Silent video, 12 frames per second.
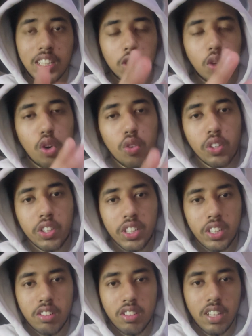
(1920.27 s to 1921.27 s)
is
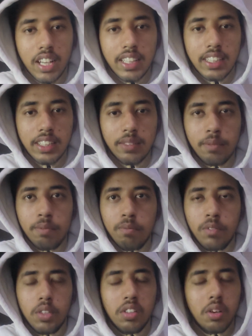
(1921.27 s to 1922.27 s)
overgeneralizing.
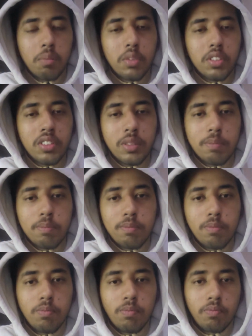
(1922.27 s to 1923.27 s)
The number three
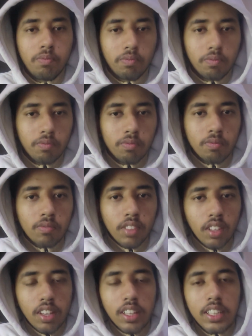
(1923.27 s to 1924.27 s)

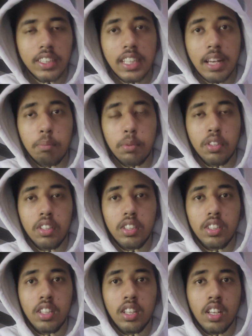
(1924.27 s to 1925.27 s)
example
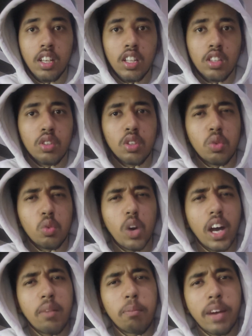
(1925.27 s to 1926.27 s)
is, so
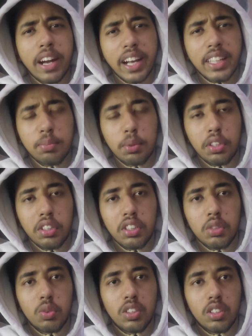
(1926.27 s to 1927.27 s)
one bad
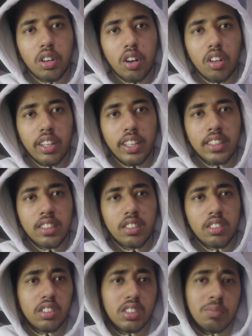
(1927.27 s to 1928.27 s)
experience with colleagues
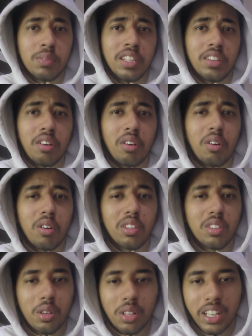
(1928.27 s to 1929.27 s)
doesn't mean all
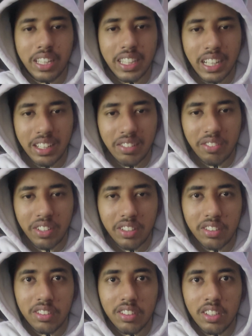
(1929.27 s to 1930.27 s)
colleagues are
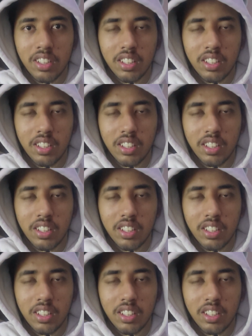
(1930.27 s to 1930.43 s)
difficult.